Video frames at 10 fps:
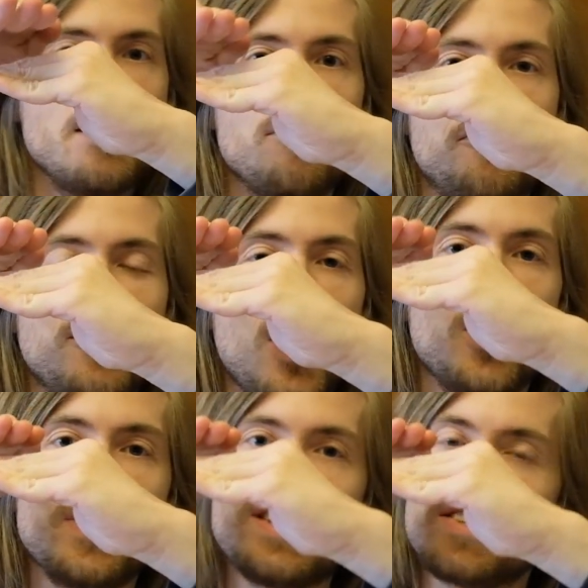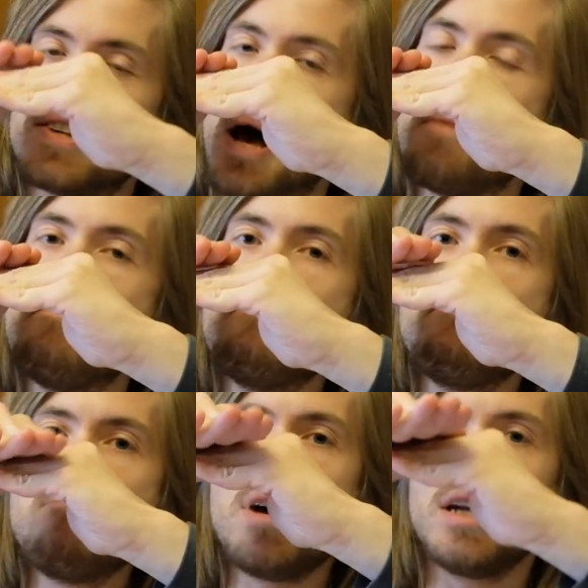flow is
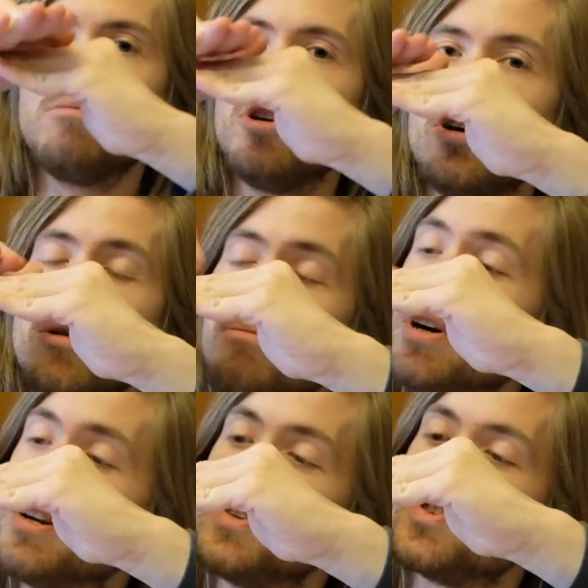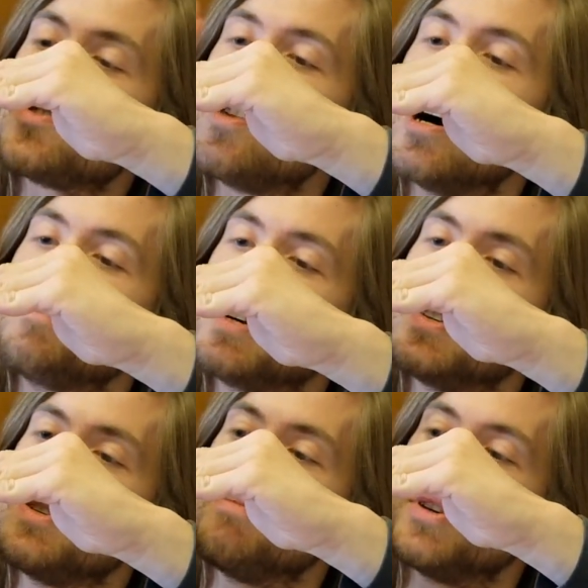minimal but strong
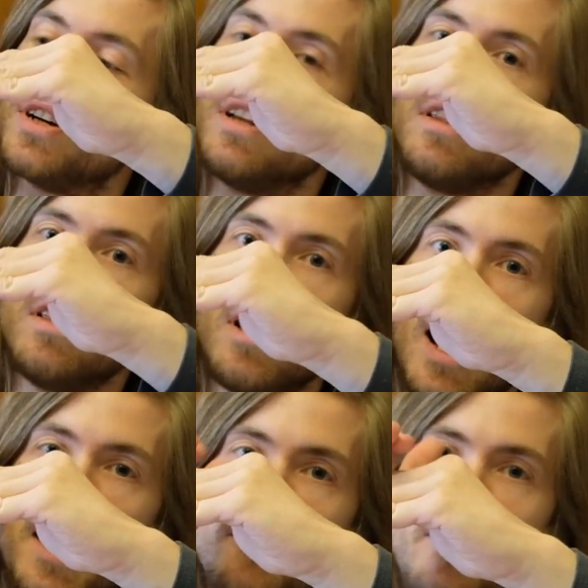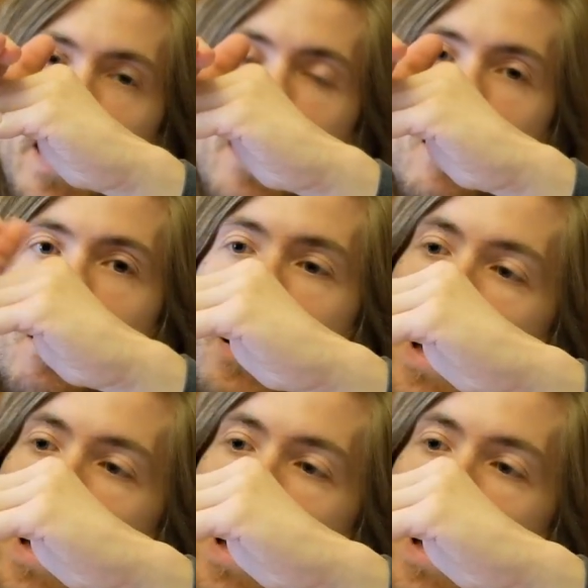because you put a lot of air